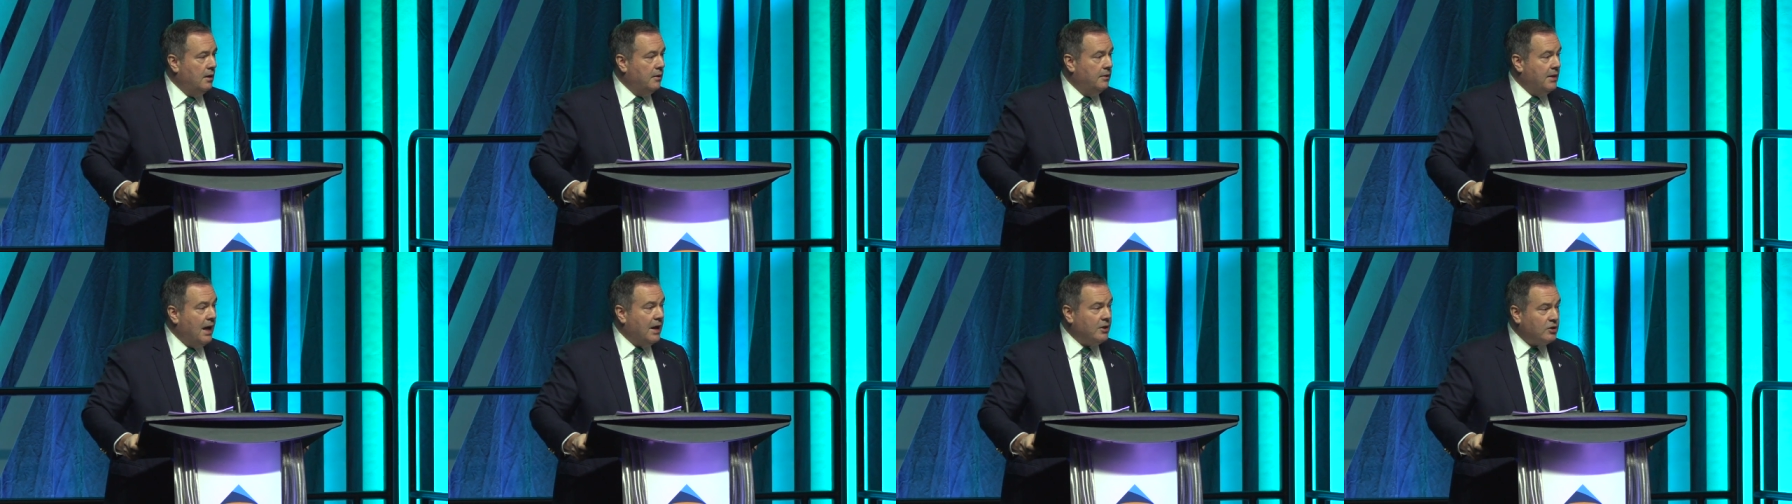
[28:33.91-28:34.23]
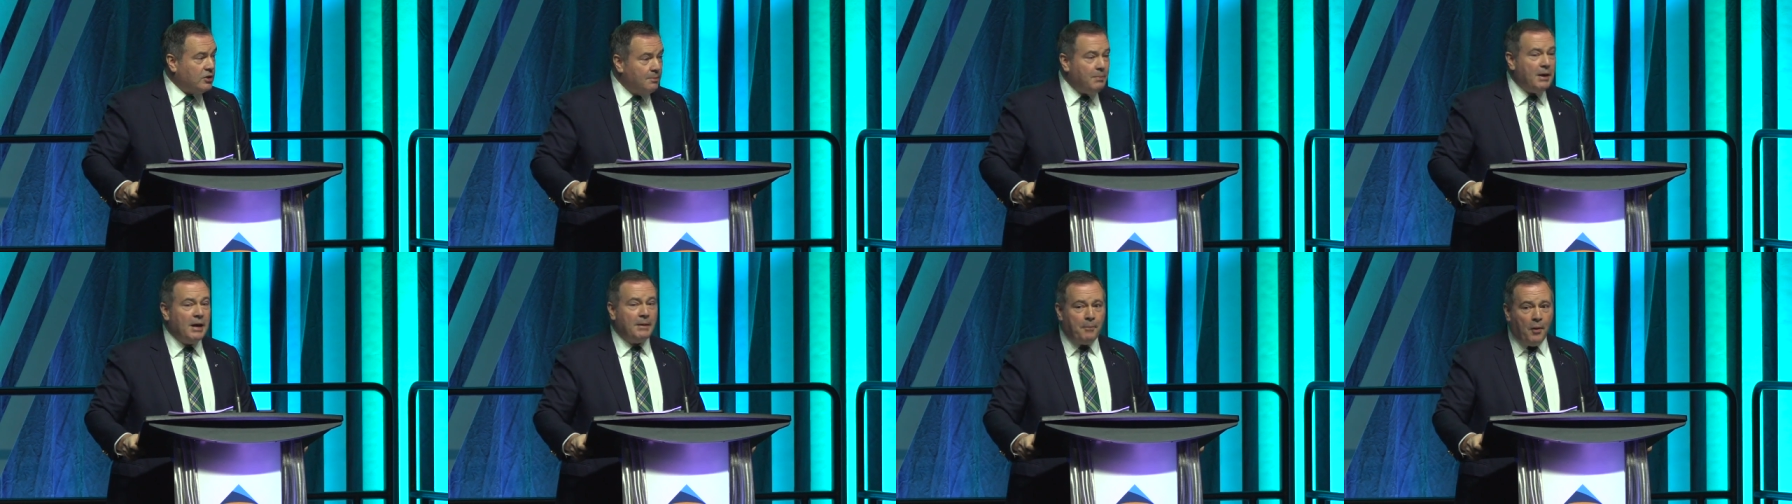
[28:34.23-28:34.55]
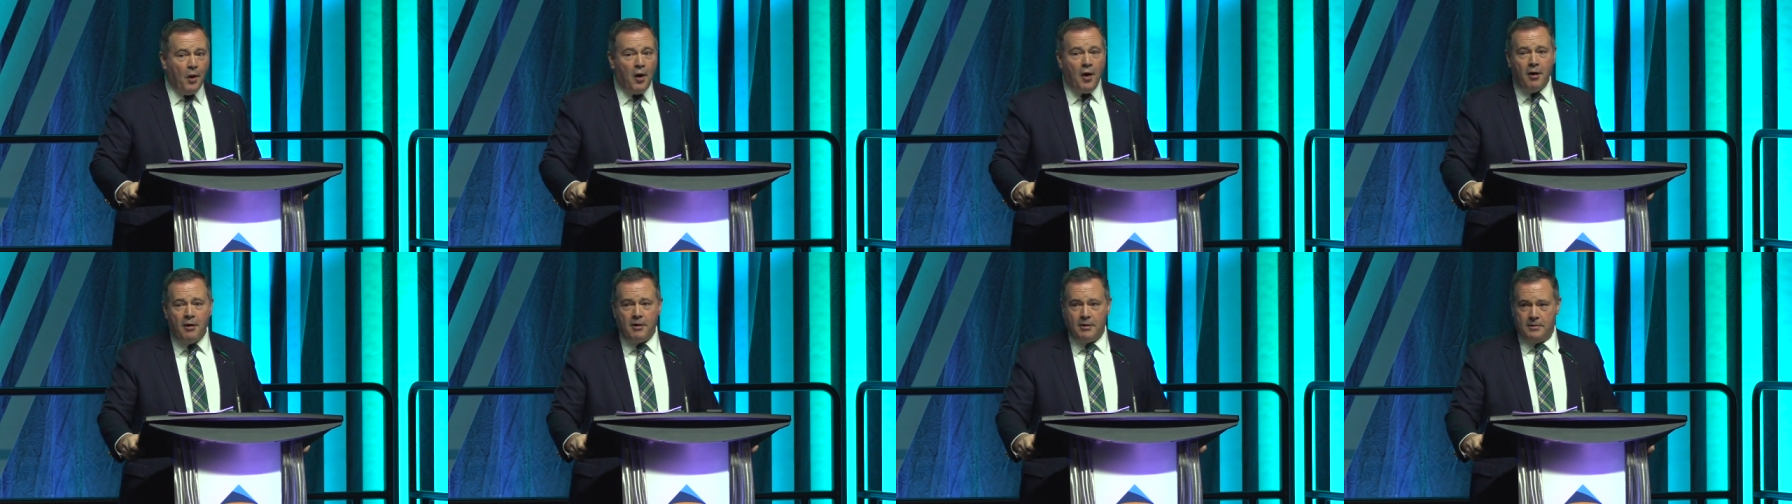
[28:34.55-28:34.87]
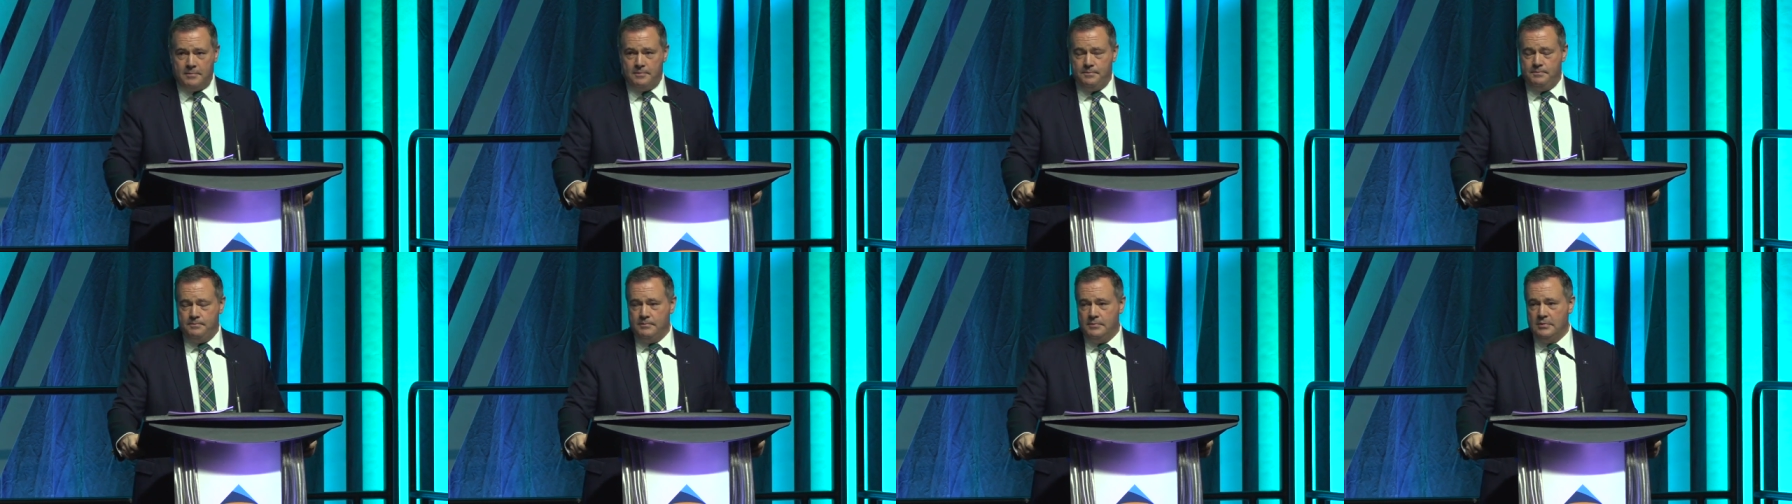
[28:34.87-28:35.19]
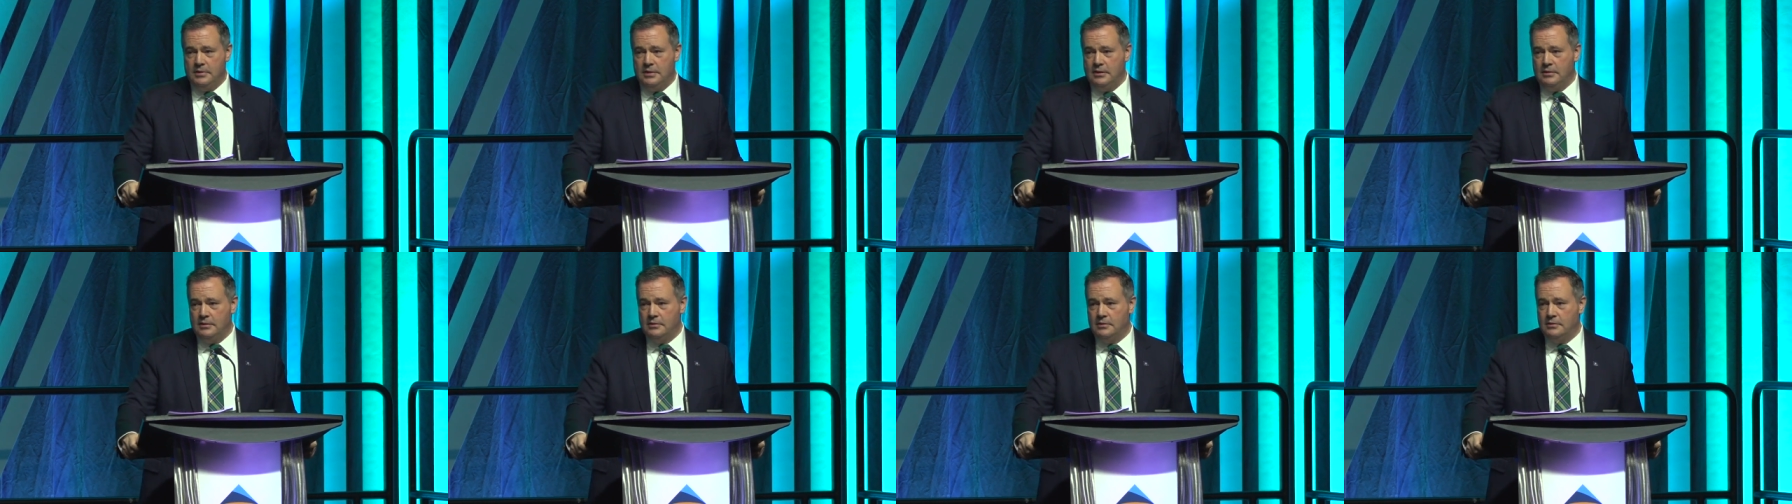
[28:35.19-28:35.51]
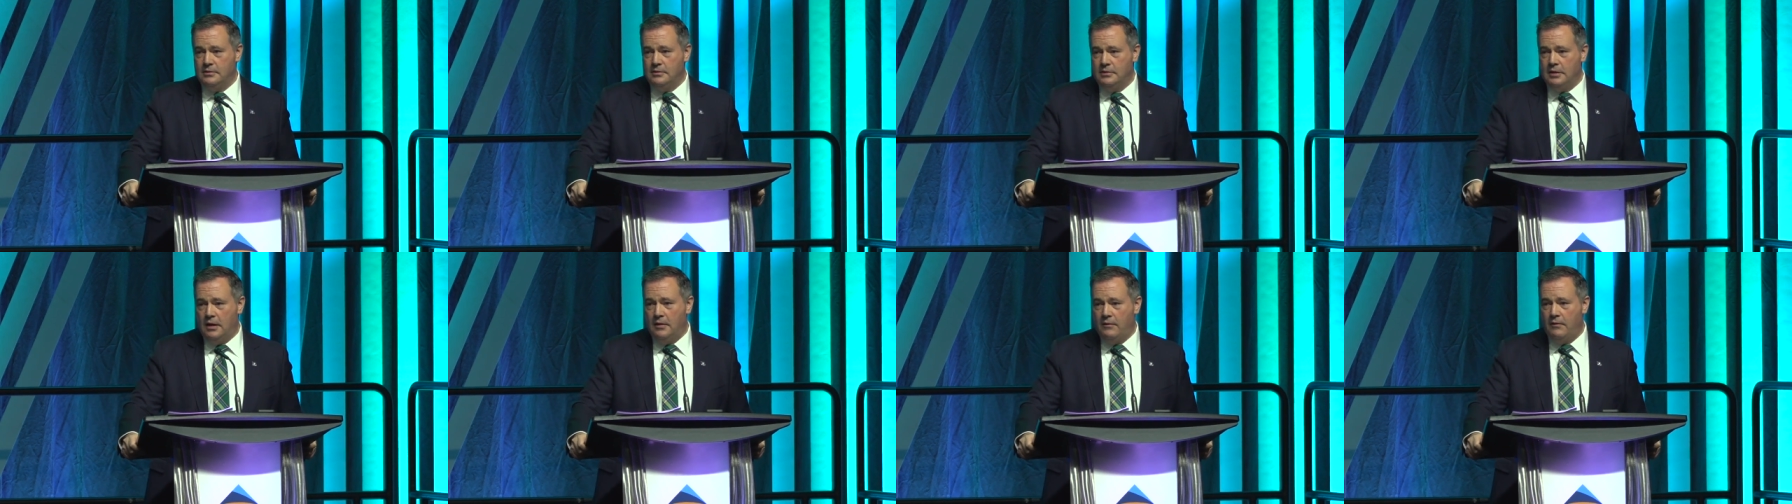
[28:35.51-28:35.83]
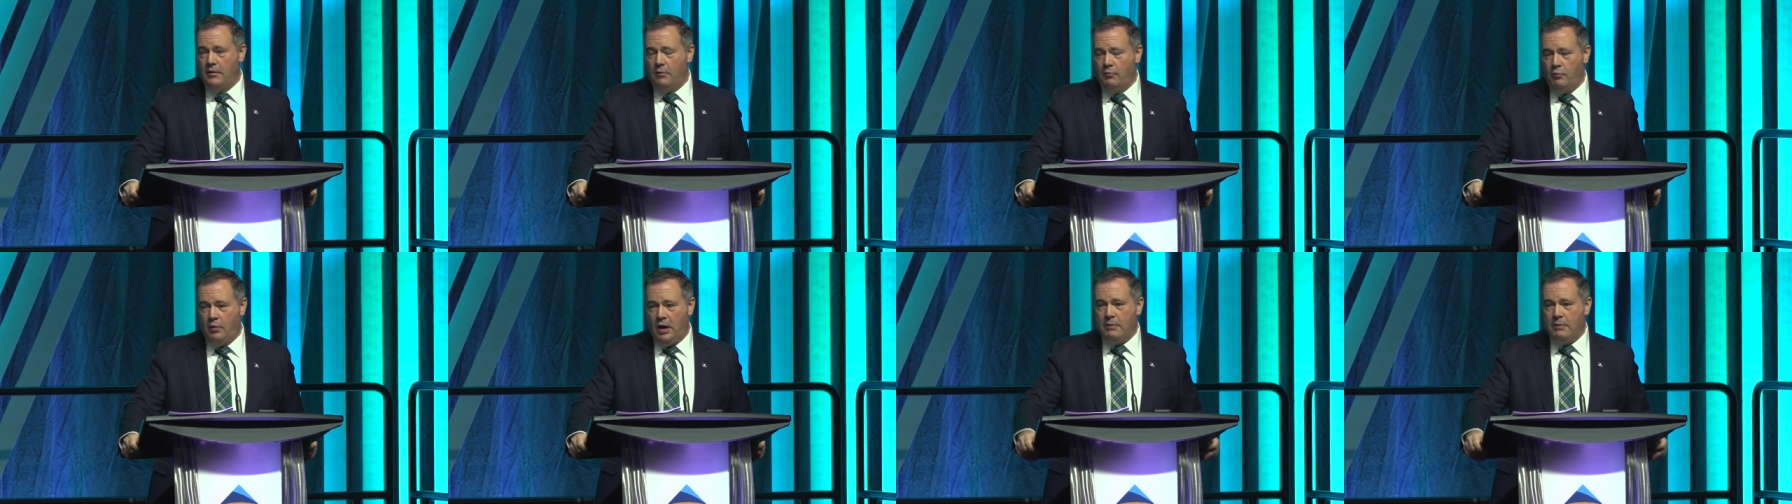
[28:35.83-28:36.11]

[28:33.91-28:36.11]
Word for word: That's a big part. Uh,